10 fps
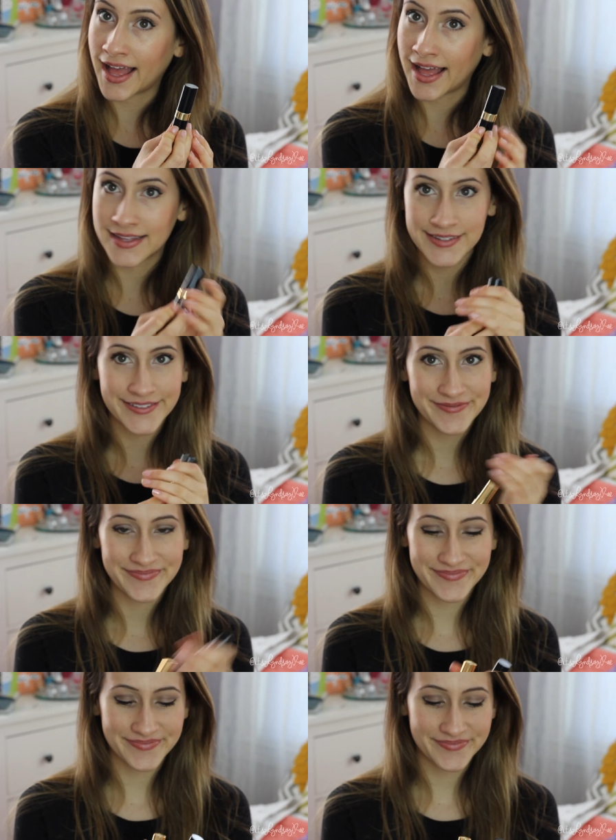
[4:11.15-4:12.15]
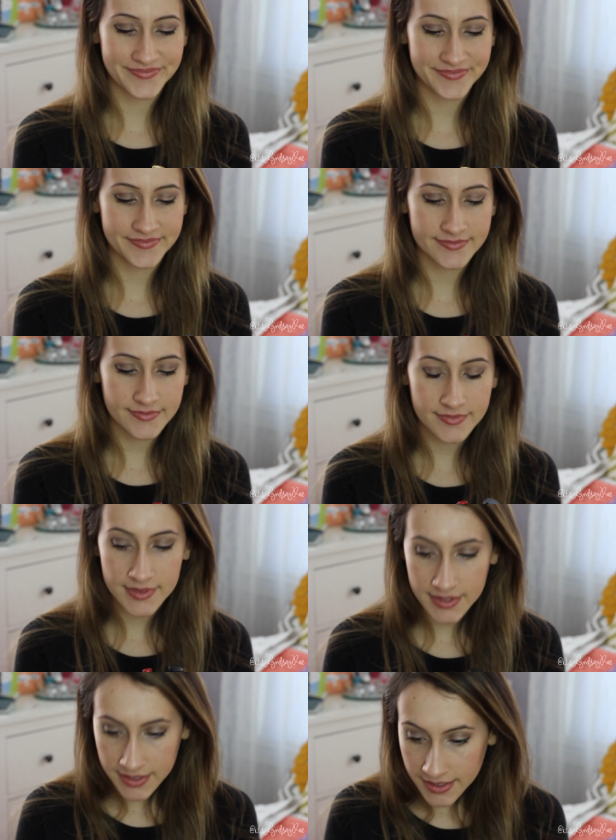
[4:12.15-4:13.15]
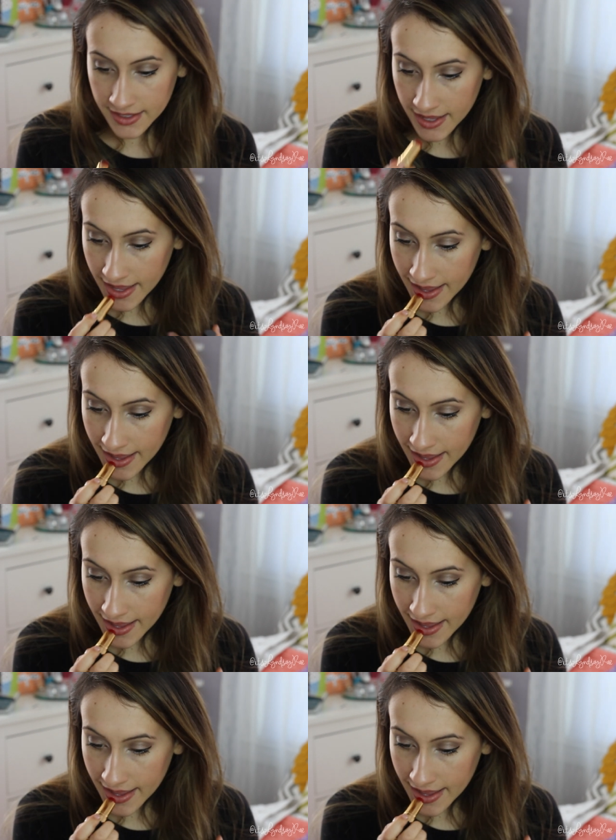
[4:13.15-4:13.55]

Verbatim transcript: For the lipstick that I'm going to be using red.